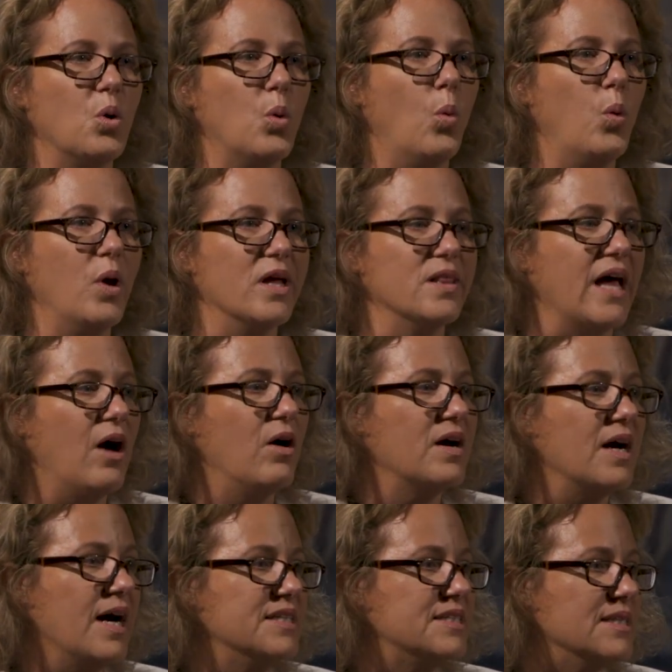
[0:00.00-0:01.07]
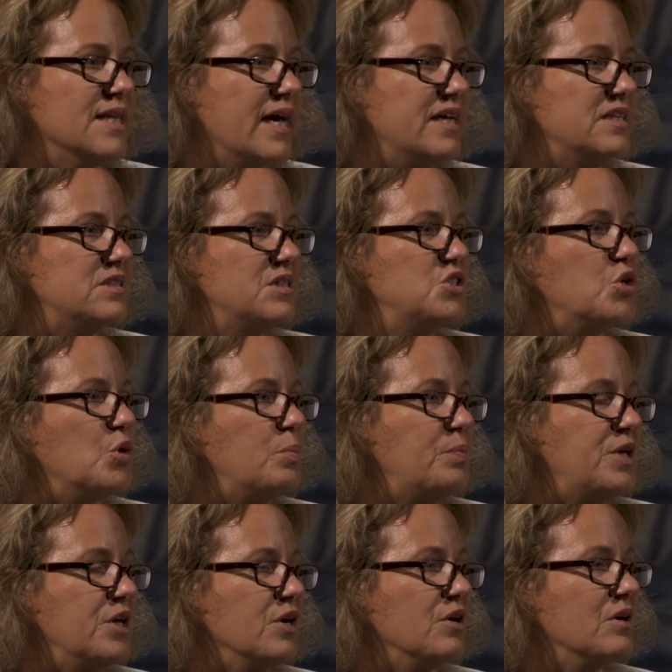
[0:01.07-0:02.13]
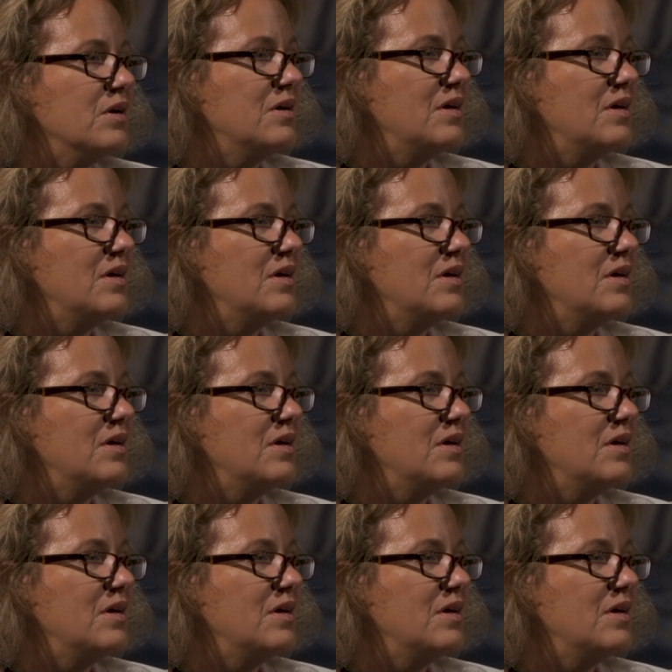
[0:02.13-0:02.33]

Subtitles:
we allow God's light to appear